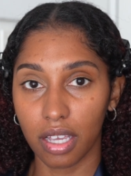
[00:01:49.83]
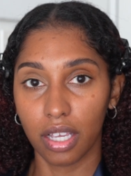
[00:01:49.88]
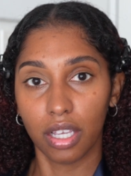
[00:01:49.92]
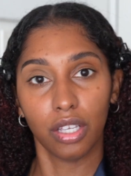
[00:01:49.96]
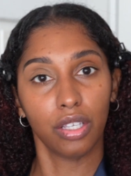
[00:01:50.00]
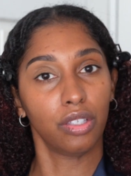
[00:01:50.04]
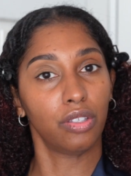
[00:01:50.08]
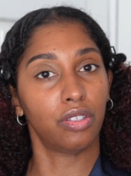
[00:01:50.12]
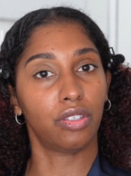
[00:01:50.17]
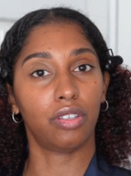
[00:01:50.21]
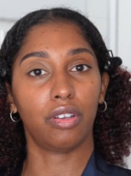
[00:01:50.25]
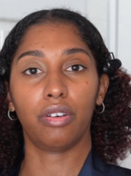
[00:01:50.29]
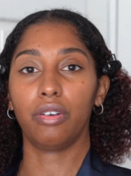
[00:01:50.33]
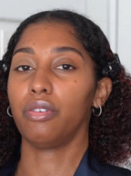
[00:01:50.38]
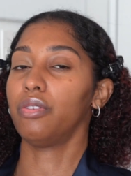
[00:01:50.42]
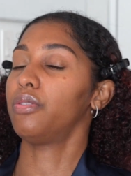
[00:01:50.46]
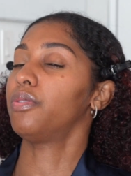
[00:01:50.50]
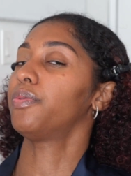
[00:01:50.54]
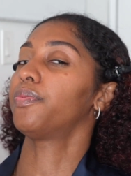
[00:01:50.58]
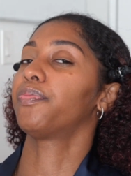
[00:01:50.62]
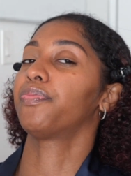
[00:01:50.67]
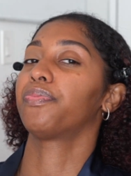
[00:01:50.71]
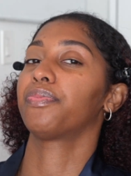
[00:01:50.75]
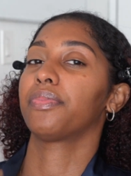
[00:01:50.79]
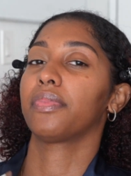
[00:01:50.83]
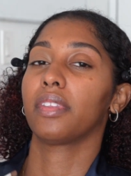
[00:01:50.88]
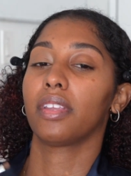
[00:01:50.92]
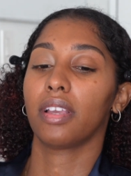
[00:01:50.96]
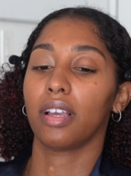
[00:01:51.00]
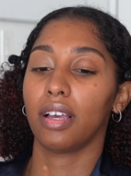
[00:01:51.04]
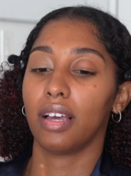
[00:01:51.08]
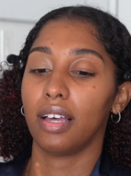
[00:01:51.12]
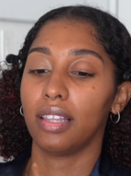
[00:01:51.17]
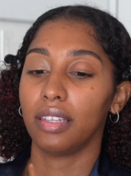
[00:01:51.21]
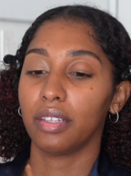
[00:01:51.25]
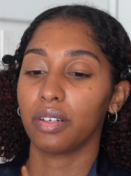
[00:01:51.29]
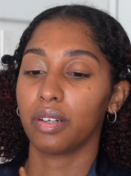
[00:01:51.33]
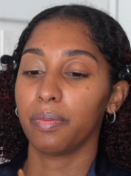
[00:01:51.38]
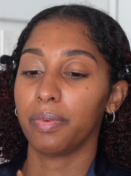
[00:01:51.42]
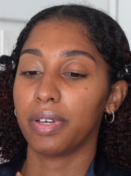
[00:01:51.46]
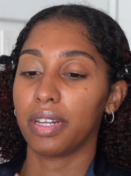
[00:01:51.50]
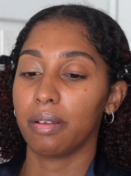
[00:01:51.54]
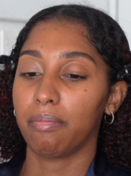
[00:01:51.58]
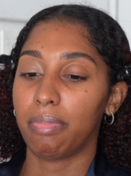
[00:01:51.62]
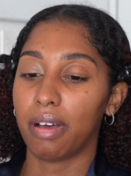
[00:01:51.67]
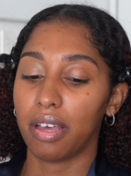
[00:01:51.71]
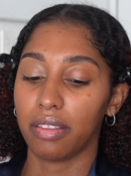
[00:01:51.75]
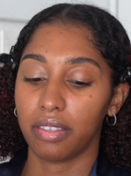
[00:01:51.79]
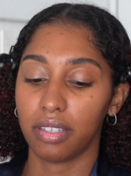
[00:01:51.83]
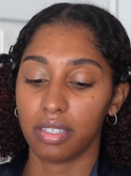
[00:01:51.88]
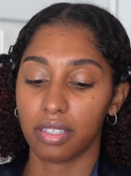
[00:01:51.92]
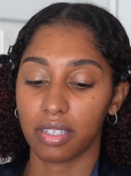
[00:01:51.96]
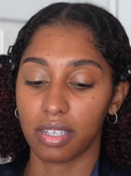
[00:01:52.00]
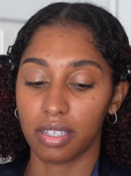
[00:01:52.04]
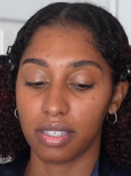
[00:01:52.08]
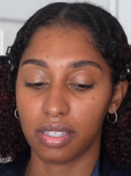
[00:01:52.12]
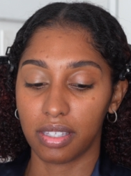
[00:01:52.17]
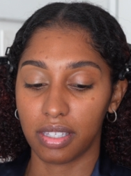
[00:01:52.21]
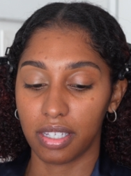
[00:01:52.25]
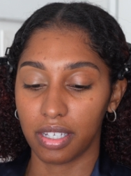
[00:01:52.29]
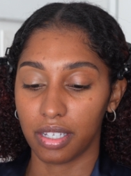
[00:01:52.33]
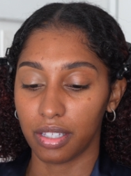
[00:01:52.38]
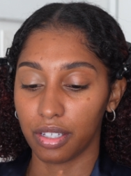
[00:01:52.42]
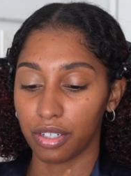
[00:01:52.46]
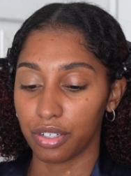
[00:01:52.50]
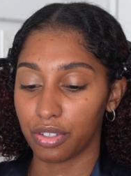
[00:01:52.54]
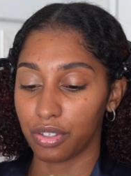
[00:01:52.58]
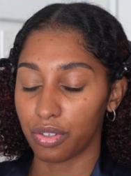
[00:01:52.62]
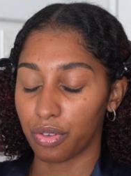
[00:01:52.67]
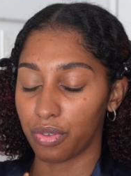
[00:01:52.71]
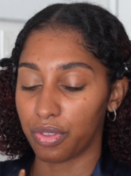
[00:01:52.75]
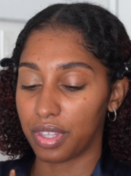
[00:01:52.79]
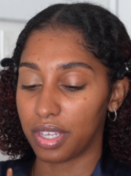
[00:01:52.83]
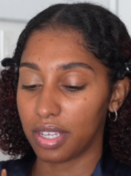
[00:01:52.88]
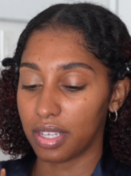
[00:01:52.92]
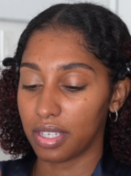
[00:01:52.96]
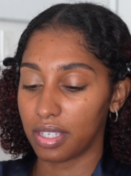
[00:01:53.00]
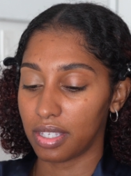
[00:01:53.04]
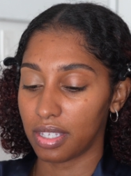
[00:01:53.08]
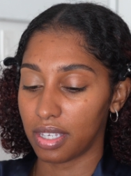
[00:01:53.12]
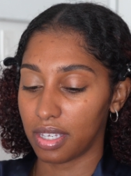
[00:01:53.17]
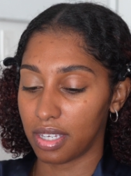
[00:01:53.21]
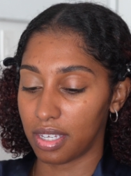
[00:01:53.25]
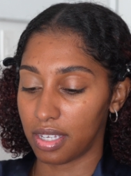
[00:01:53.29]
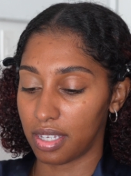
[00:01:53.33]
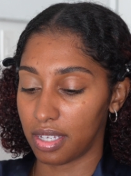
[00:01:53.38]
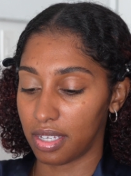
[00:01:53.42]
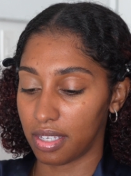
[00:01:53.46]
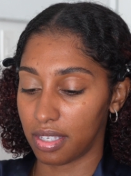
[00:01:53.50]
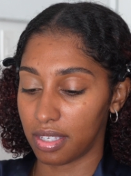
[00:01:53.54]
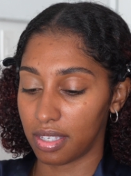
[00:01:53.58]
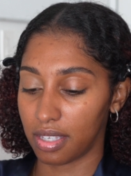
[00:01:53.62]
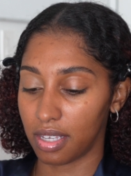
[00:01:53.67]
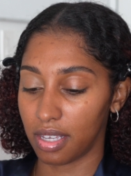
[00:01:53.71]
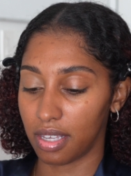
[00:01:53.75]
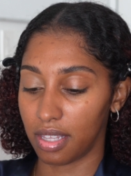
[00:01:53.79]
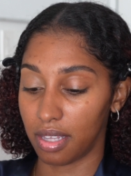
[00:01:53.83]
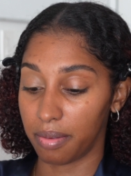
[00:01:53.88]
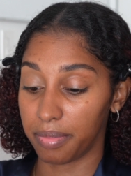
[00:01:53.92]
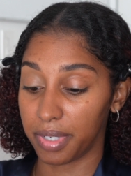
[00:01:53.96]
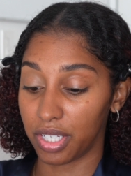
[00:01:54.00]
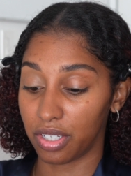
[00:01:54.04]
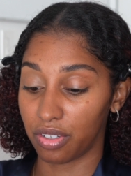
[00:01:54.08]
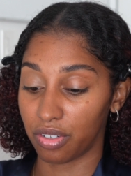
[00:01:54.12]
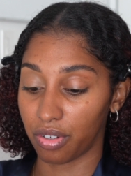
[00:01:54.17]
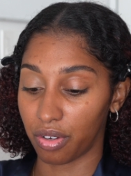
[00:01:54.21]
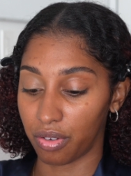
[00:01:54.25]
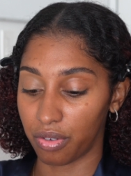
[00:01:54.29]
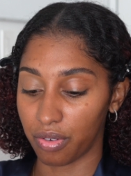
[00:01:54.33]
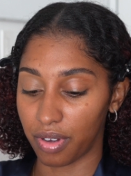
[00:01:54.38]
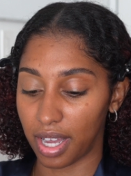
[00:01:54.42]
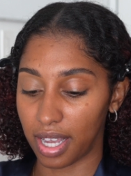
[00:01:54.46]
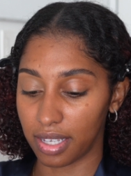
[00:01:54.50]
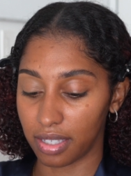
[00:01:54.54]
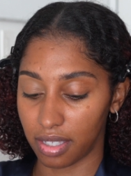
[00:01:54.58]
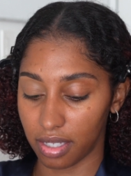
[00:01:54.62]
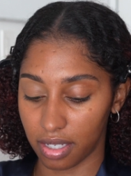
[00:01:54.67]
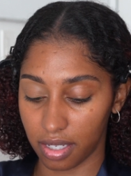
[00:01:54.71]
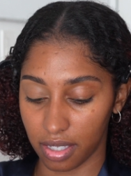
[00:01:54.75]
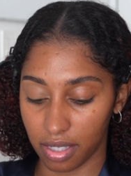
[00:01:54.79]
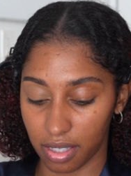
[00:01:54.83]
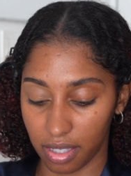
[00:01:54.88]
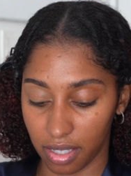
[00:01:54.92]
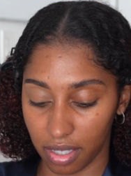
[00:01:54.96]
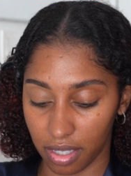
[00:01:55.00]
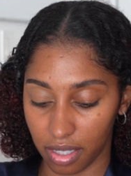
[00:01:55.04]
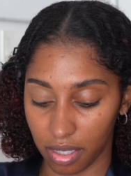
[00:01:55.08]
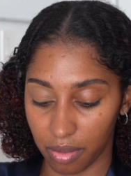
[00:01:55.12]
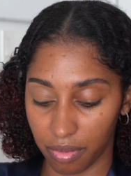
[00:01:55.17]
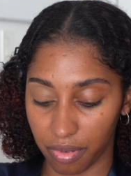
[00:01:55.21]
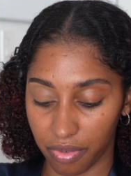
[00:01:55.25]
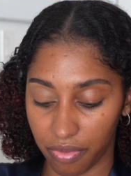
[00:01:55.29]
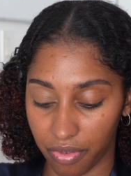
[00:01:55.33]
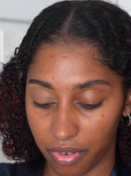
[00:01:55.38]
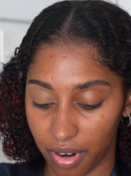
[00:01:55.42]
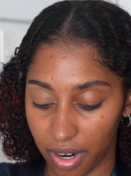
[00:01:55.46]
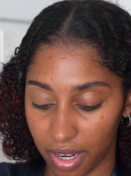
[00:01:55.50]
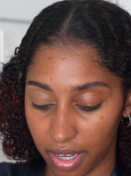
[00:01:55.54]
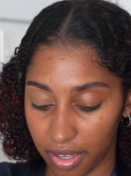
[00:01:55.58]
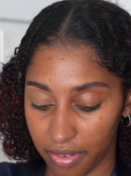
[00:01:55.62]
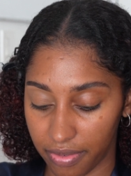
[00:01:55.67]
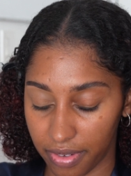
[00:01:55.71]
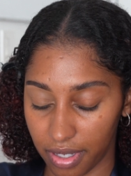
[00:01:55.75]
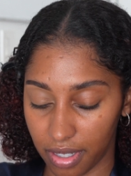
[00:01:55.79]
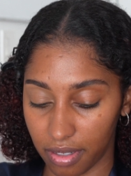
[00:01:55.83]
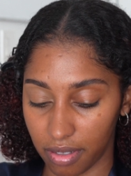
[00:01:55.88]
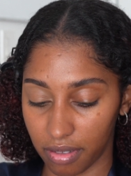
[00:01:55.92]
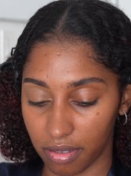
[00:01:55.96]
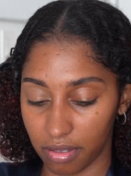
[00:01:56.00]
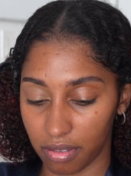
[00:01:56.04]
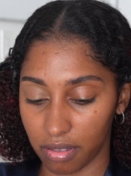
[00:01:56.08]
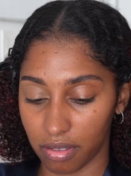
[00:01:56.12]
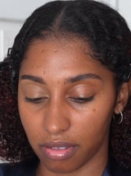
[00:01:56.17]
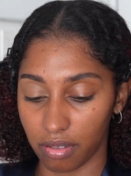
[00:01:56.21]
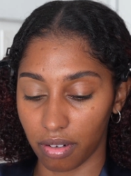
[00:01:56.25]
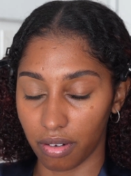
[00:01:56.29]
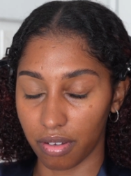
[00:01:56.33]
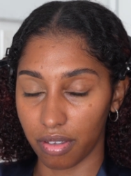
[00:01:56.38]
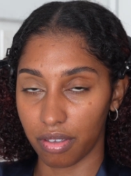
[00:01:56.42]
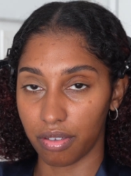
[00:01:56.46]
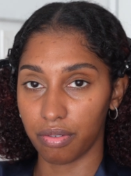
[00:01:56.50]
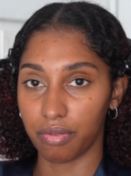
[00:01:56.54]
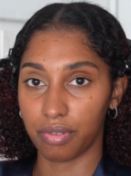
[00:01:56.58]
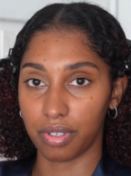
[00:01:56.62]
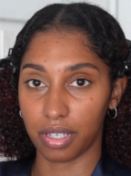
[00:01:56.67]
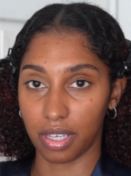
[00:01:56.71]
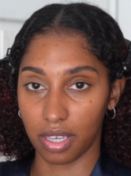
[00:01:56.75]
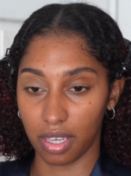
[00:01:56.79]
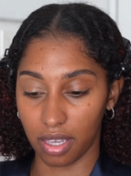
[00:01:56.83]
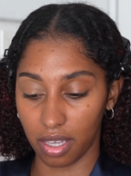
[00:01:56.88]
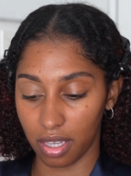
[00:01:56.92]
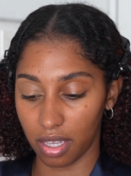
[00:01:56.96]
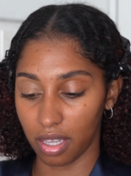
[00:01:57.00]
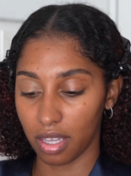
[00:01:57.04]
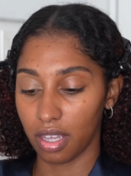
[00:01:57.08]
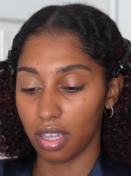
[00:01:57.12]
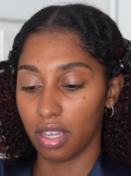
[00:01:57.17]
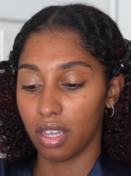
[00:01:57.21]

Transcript: So a little bit about this concealer. So this is, let me show you guys the concealer before I even start using it.